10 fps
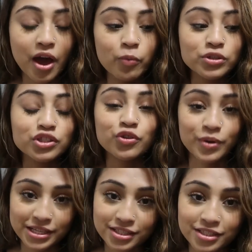That was
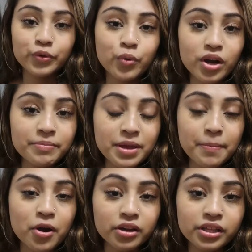crazy. If you want to be a
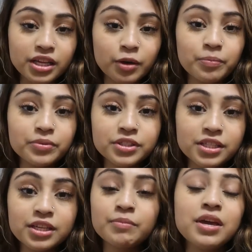part of the Yelp
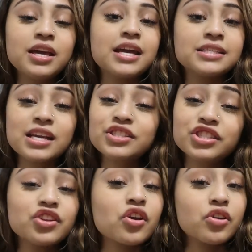team, it's
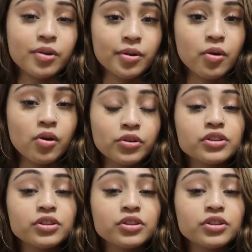actually not hard at all.